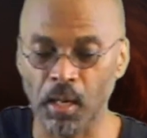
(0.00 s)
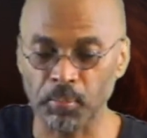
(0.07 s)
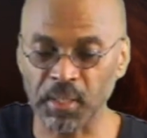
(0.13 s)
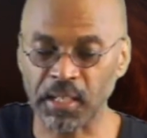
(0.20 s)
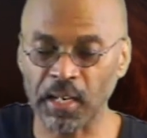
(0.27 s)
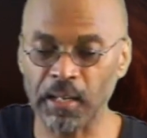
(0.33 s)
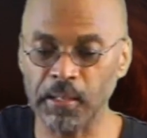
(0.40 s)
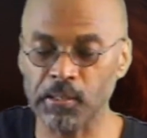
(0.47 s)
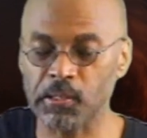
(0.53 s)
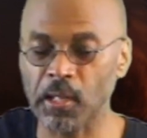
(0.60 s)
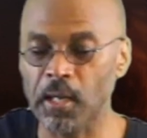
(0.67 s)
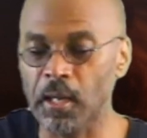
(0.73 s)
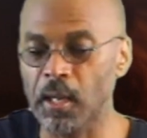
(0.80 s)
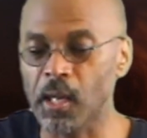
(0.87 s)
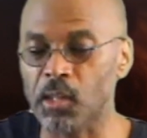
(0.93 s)
because
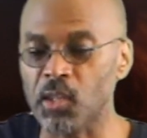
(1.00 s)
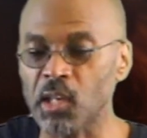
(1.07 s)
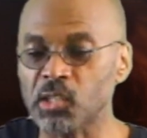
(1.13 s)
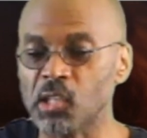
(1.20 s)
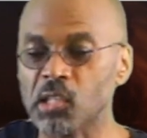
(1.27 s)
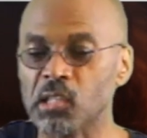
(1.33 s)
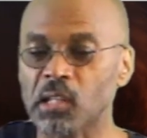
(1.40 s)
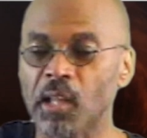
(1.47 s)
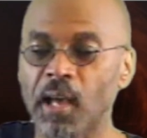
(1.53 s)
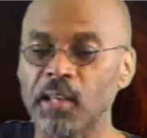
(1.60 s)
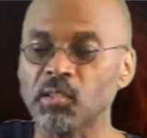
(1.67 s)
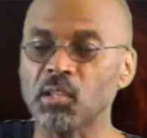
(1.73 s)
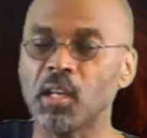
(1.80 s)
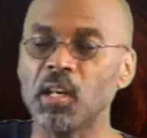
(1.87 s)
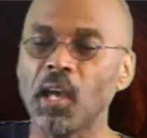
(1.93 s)
this is
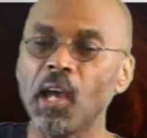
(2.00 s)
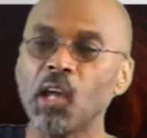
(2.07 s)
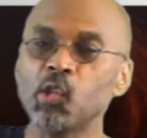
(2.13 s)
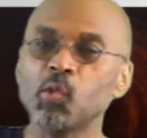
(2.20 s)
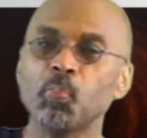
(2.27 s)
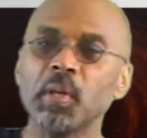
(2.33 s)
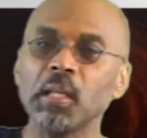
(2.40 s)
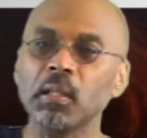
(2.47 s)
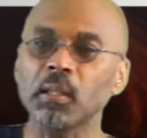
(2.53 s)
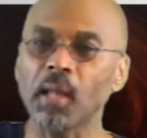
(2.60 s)
less an H.P.